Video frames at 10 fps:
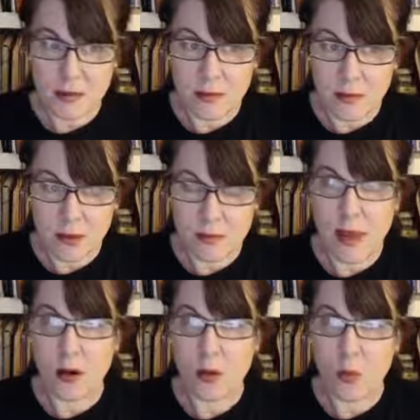was
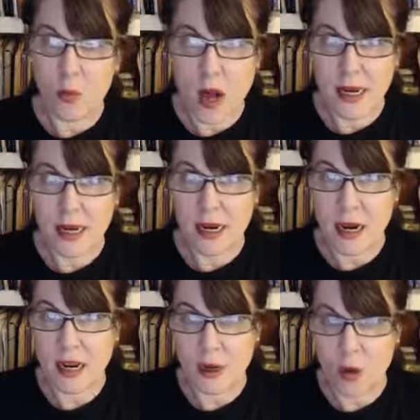better walking, and
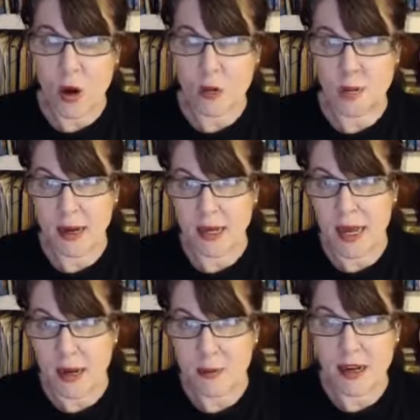I could walk with my
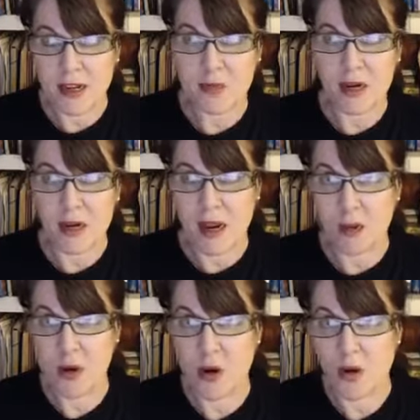cane. My husband and I
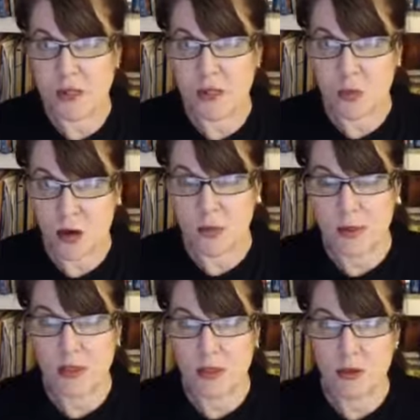would go on these walks. We
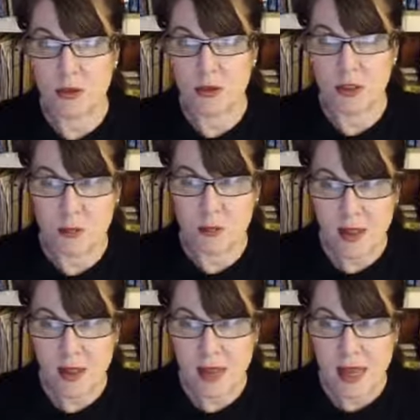still do.
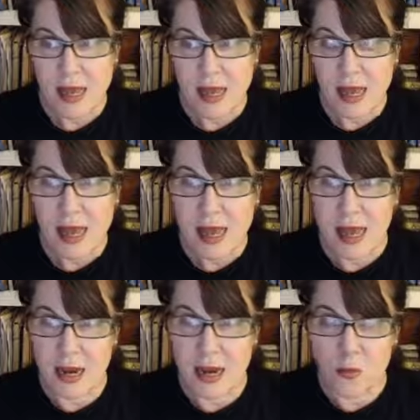
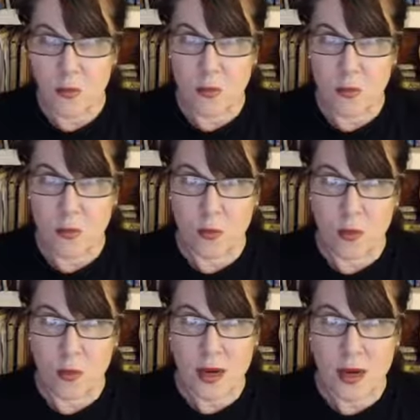And we
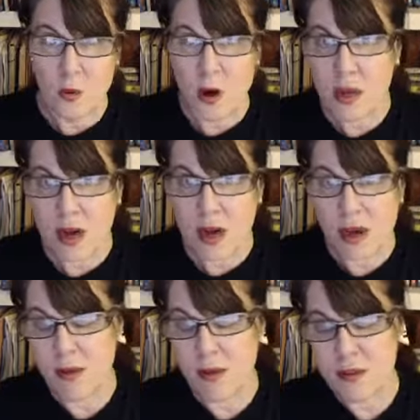could walk. I write
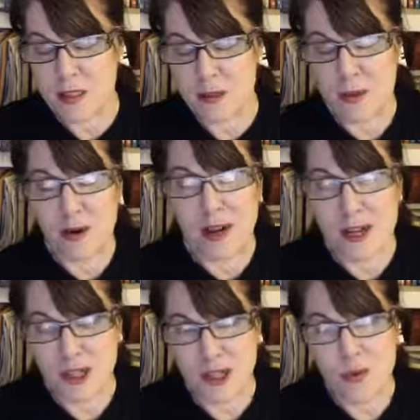about this in my book,
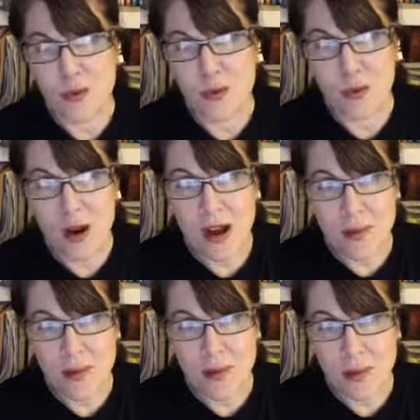actually. We would walk
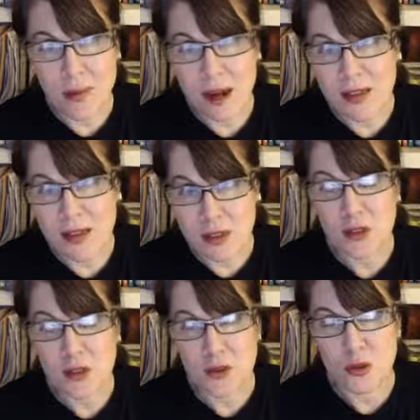by this
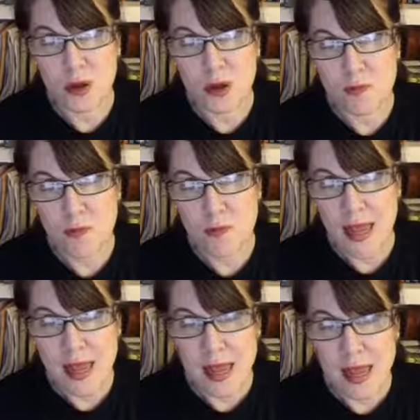bookstore,
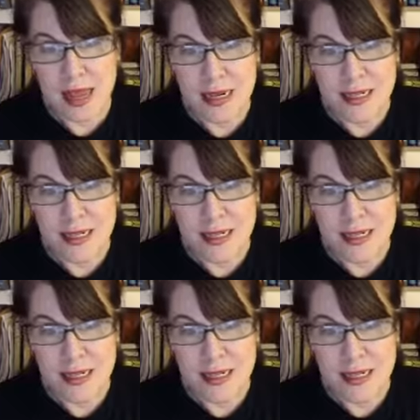and